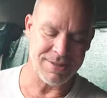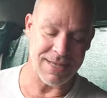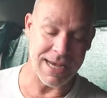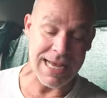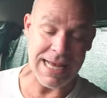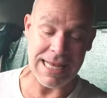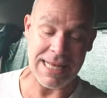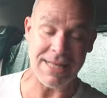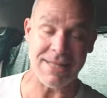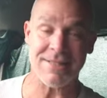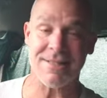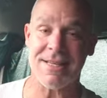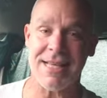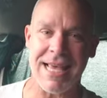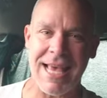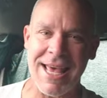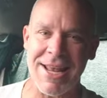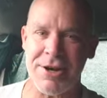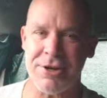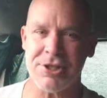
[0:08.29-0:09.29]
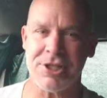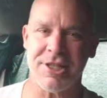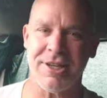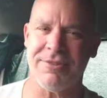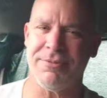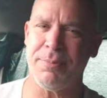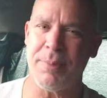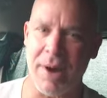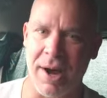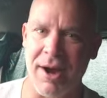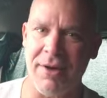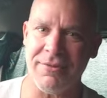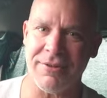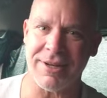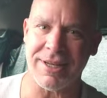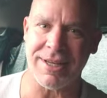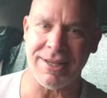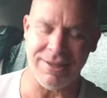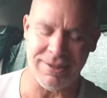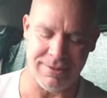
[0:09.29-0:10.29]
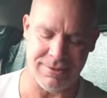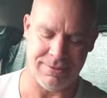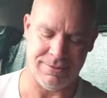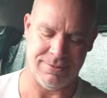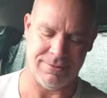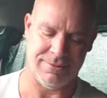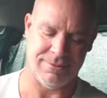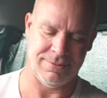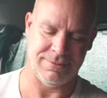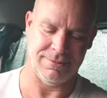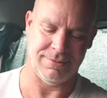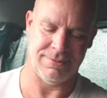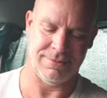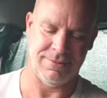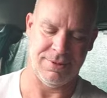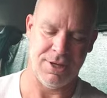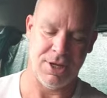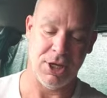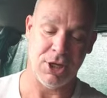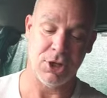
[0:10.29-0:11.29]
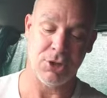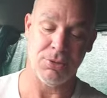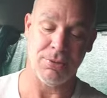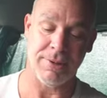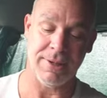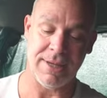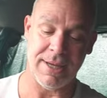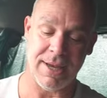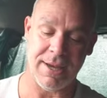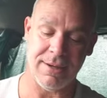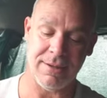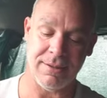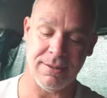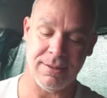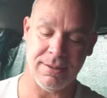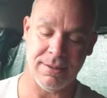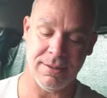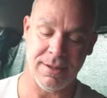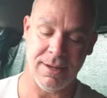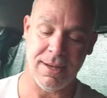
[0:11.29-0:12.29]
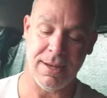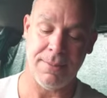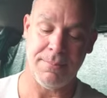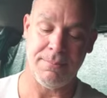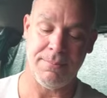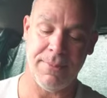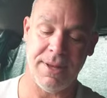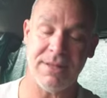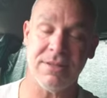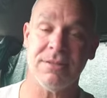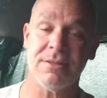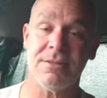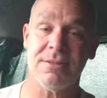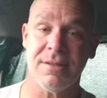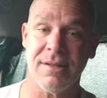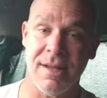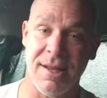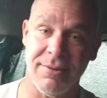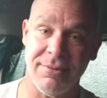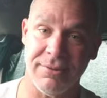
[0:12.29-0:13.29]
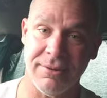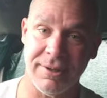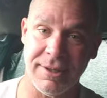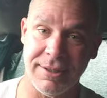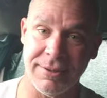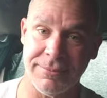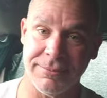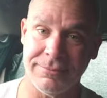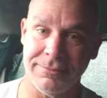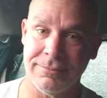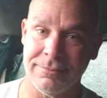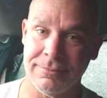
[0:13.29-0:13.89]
Does the energy of poverty create mental slavery?